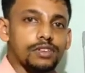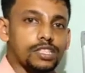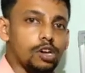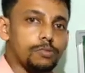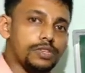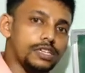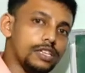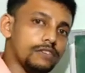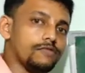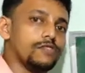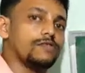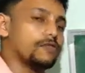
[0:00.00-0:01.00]
They obtain their
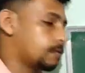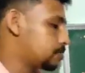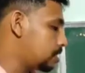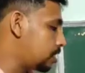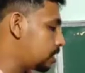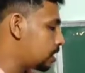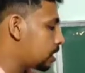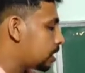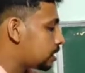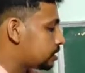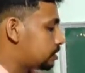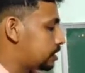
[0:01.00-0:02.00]
food from the
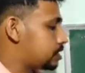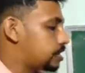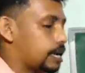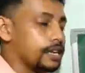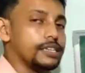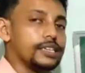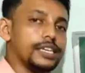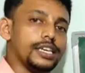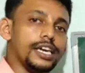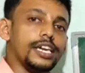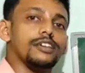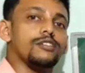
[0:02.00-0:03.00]
dead and
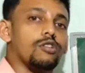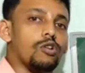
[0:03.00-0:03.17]
decaying